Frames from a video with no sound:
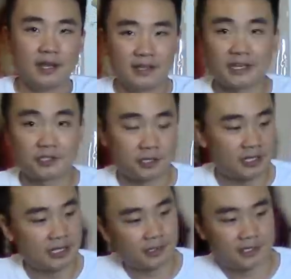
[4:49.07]
they should
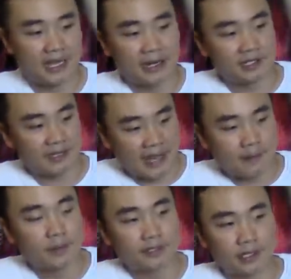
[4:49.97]
either stay the
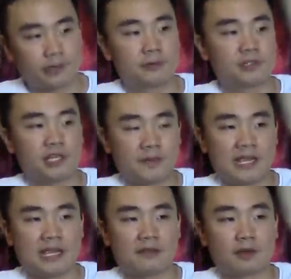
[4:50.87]
same until
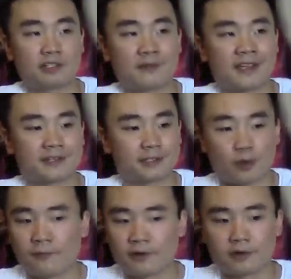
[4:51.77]
gp las vegas is
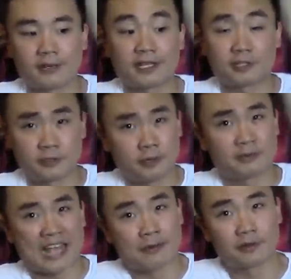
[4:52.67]
over or they should go
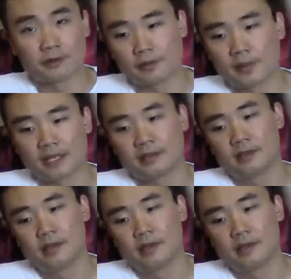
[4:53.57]
down a little bit